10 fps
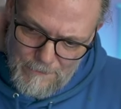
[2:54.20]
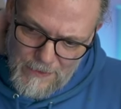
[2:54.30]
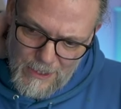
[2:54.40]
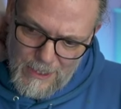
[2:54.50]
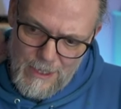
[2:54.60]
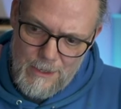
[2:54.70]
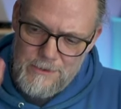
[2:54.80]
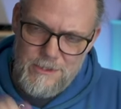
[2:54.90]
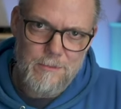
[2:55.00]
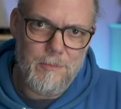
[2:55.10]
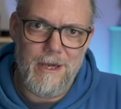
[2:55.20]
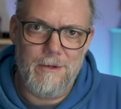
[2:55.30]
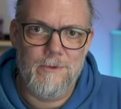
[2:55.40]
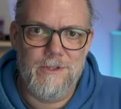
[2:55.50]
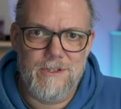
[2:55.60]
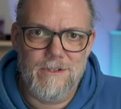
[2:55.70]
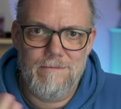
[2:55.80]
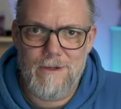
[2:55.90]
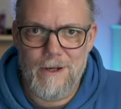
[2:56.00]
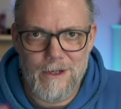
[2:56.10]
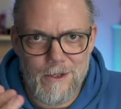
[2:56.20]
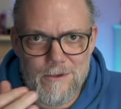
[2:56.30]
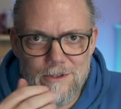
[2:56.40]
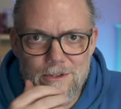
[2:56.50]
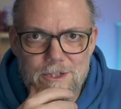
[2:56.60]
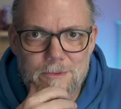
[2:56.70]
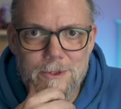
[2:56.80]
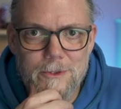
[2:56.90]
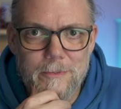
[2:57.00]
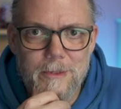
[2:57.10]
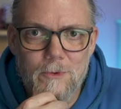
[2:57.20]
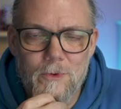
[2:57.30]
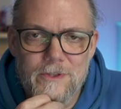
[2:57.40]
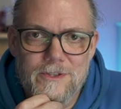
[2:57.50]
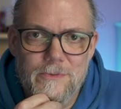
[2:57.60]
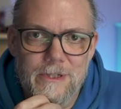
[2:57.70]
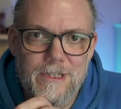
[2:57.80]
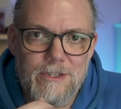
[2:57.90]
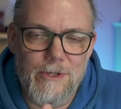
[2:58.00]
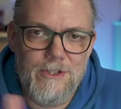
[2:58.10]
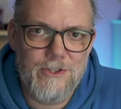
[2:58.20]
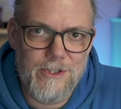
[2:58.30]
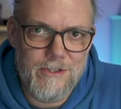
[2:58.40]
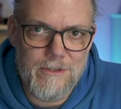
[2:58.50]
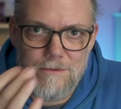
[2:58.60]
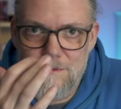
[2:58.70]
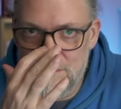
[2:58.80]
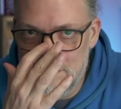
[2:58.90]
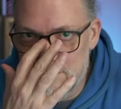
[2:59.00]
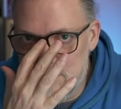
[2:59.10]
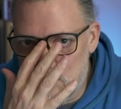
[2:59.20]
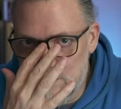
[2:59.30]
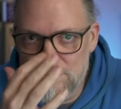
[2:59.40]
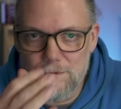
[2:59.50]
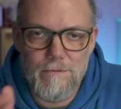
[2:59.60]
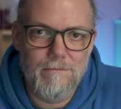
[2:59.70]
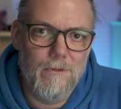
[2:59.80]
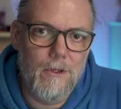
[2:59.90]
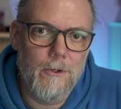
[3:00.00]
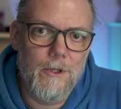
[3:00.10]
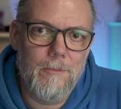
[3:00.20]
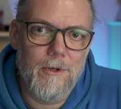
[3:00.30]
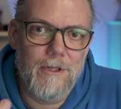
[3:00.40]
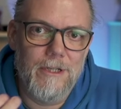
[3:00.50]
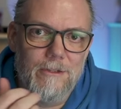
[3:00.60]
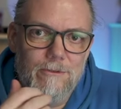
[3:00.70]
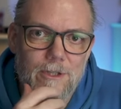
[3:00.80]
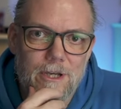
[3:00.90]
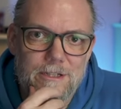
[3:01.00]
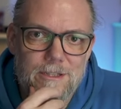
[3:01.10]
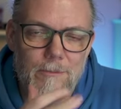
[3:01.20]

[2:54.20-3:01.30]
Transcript: again, the plan was to kind of go to the gym a little bit more this week, so I should sort of load up on electrolytes. I'm